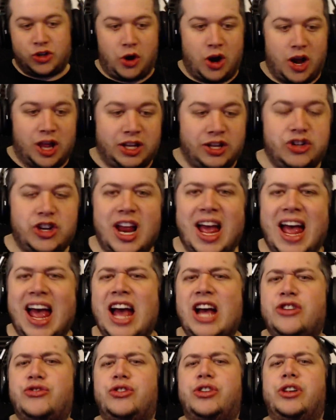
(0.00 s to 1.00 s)
Legion. As
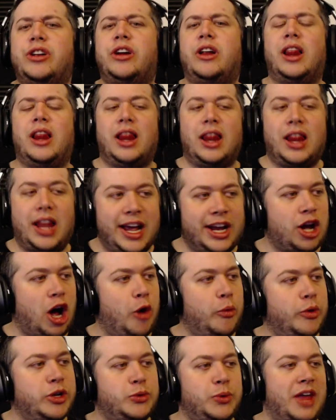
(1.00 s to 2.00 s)
usual, like
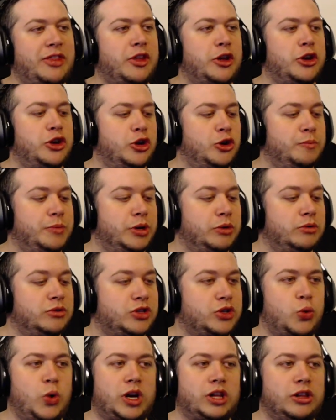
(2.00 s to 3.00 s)
always, we got the New Mutants
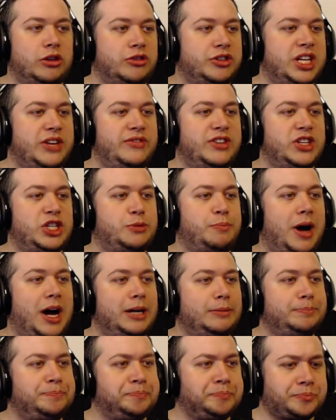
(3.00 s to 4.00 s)
quick little TV spot.
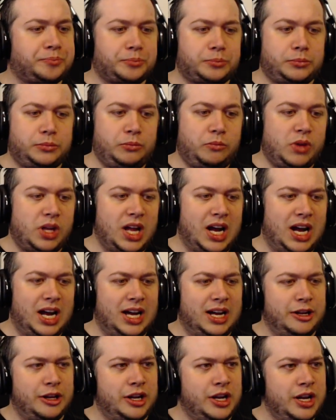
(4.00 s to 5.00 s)

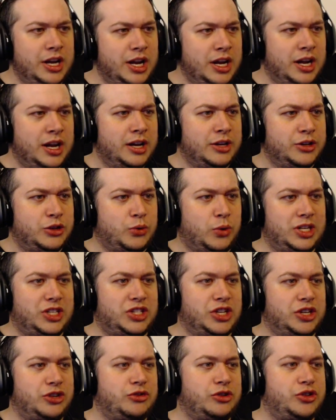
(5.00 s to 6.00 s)
20th
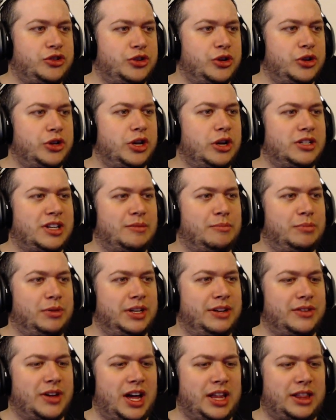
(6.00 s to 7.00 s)
Century Studios, I believe.
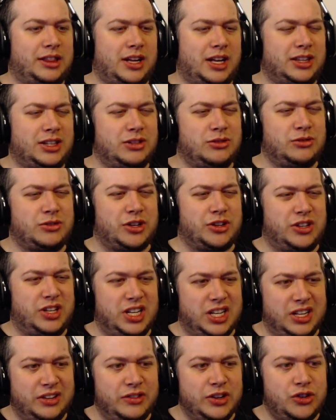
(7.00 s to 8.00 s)
I thought there was a
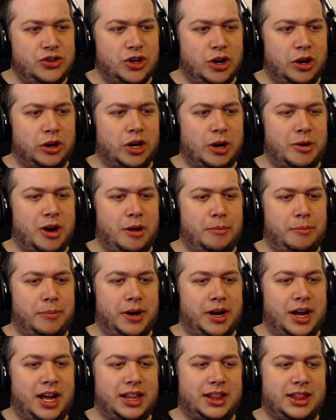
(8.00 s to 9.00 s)
TV show coming out, but
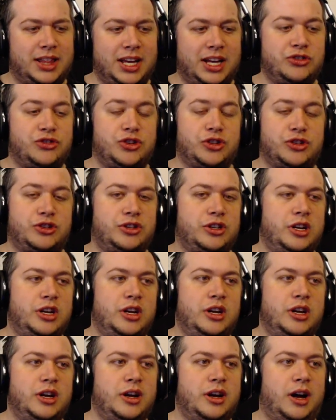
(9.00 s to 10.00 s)
I think it's just
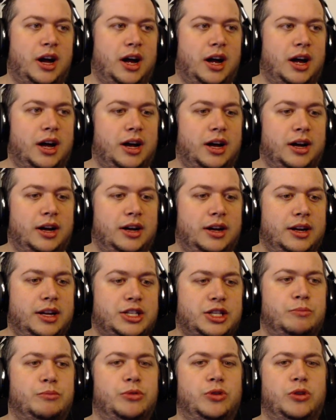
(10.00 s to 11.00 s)
it's a
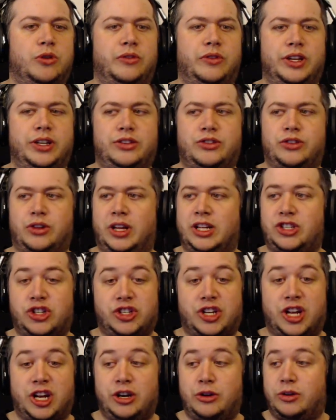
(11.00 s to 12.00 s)
movie. So let's just get
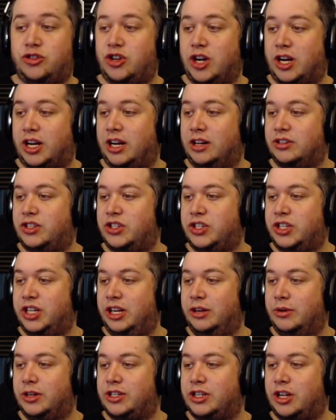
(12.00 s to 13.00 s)
into it, check it out, see what
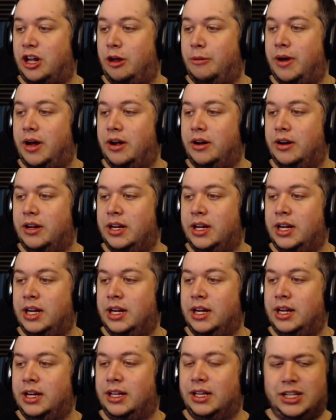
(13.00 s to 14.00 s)
it's all about.
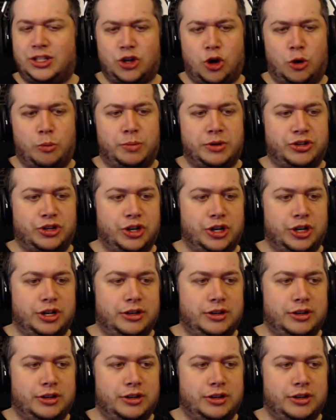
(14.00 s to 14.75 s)
Let's hope it's good.